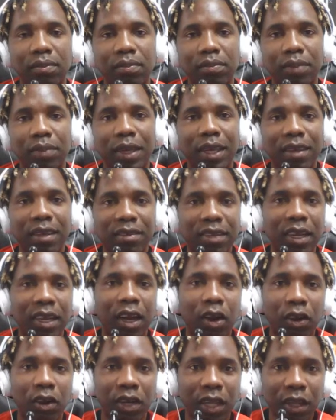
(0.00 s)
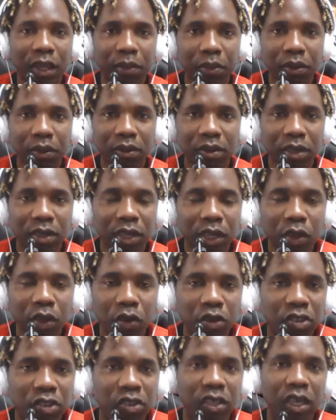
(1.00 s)
Because they are unable to
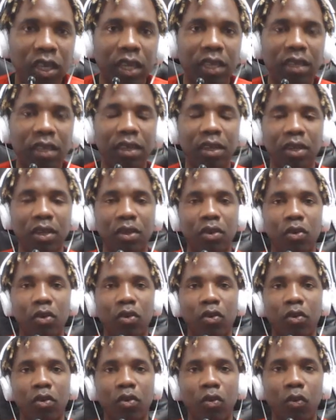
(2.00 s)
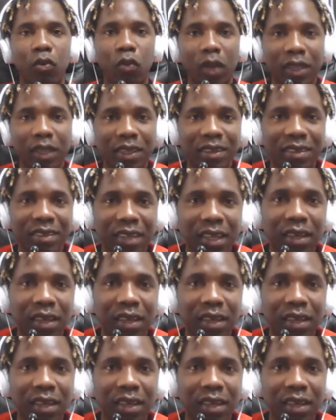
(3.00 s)
negotiate what is